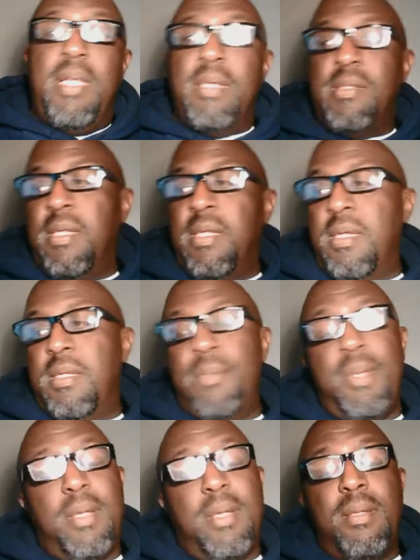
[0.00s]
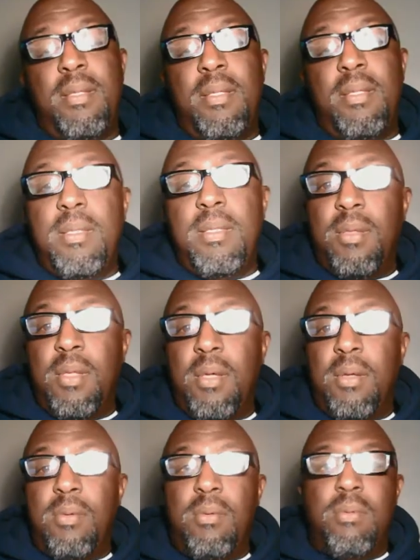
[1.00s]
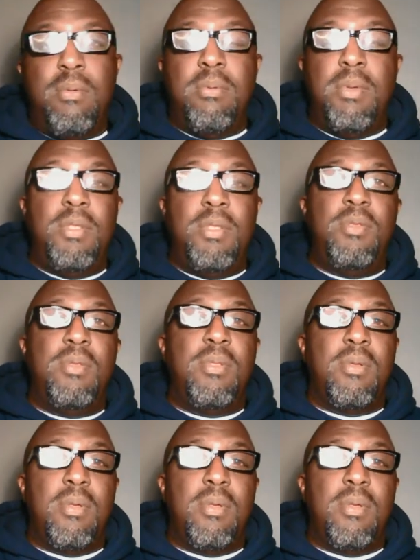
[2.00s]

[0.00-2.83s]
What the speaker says: son, come here. What is you doing?